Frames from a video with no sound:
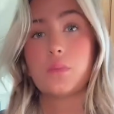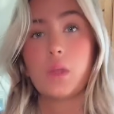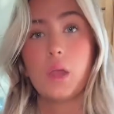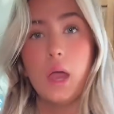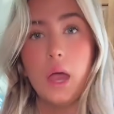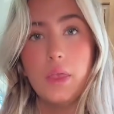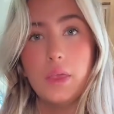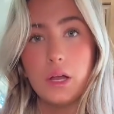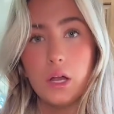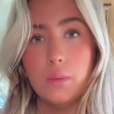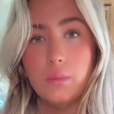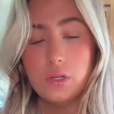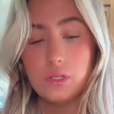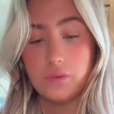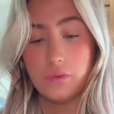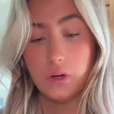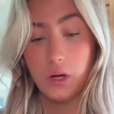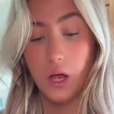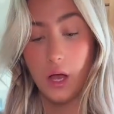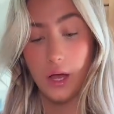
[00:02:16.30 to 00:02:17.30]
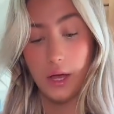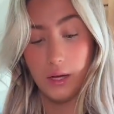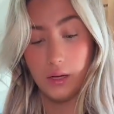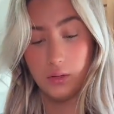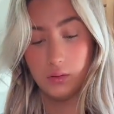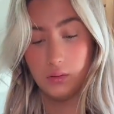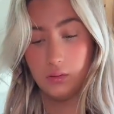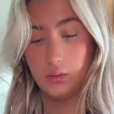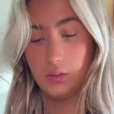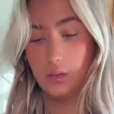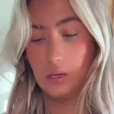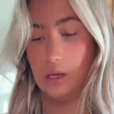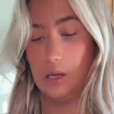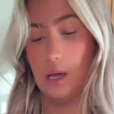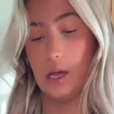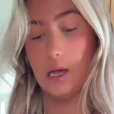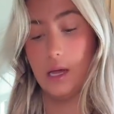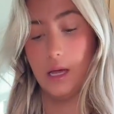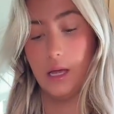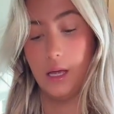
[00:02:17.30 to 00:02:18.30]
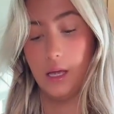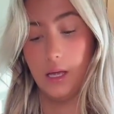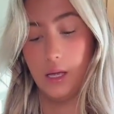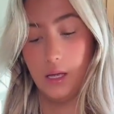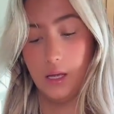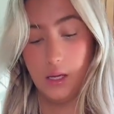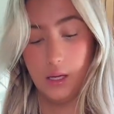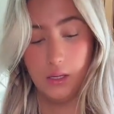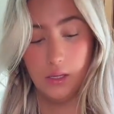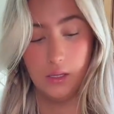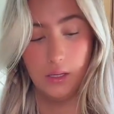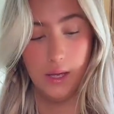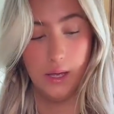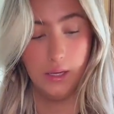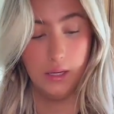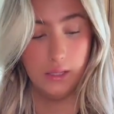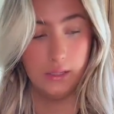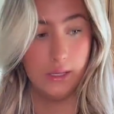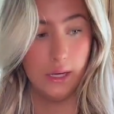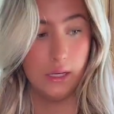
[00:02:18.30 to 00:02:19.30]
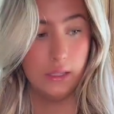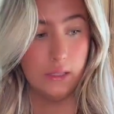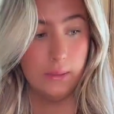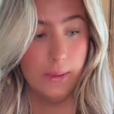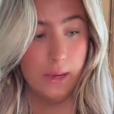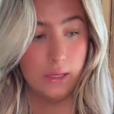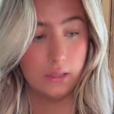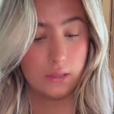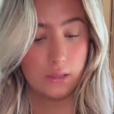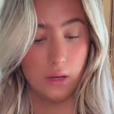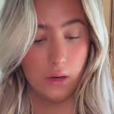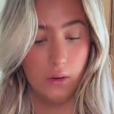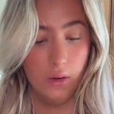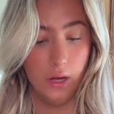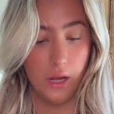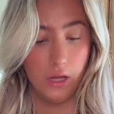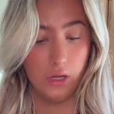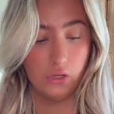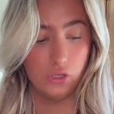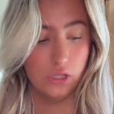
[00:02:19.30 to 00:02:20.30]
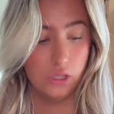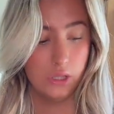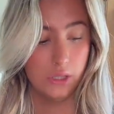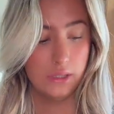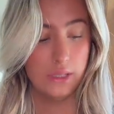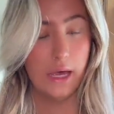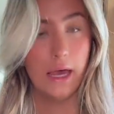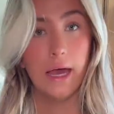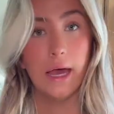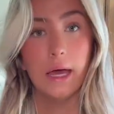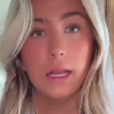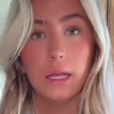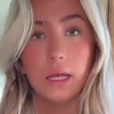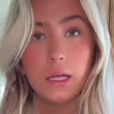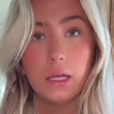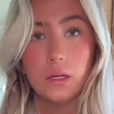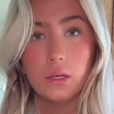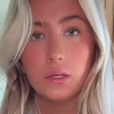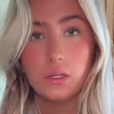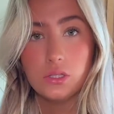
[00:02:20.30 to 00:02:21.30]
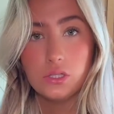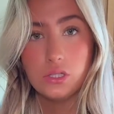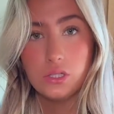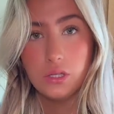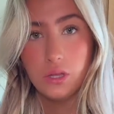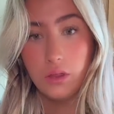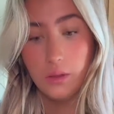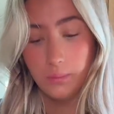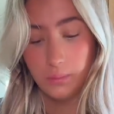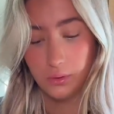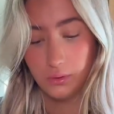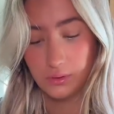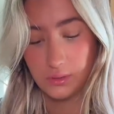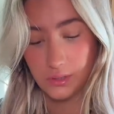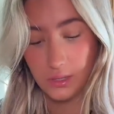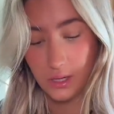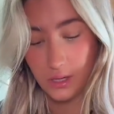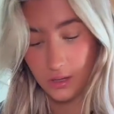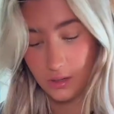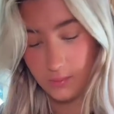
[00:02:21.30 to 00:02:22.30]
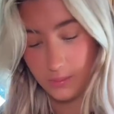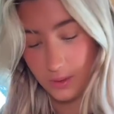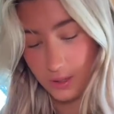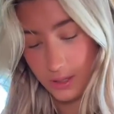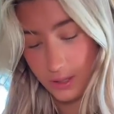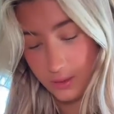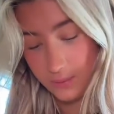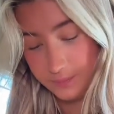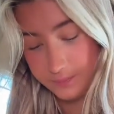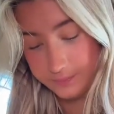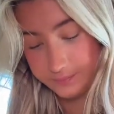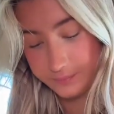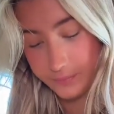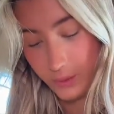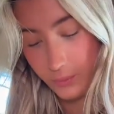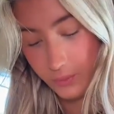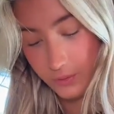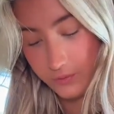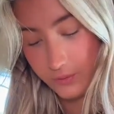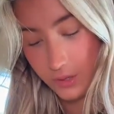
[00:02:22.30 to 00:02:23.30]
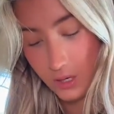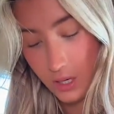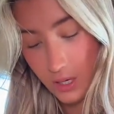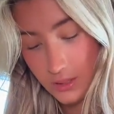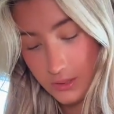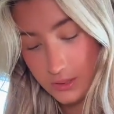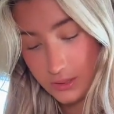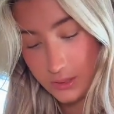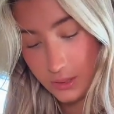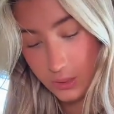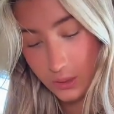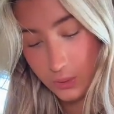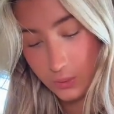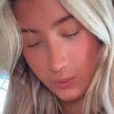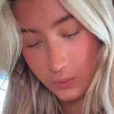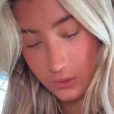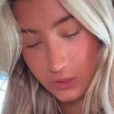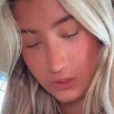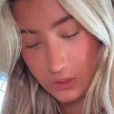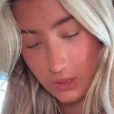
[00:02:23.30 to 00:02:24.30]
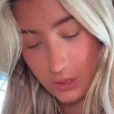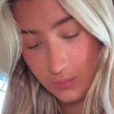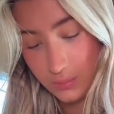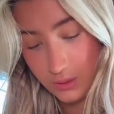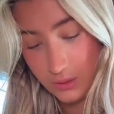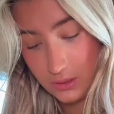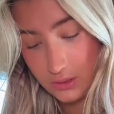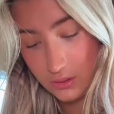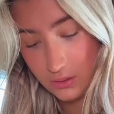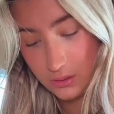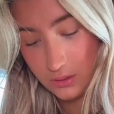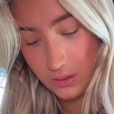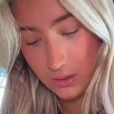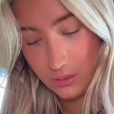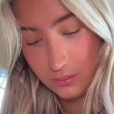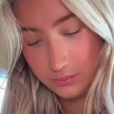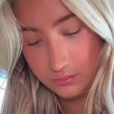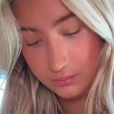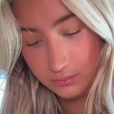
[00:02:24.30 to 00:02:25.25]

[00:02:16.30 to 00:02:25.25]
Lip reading: And then I almost forgot, I need to add Tabasco. And I usually like to add it to the mousse layer, but we forgot, so we're just gonna put this on top.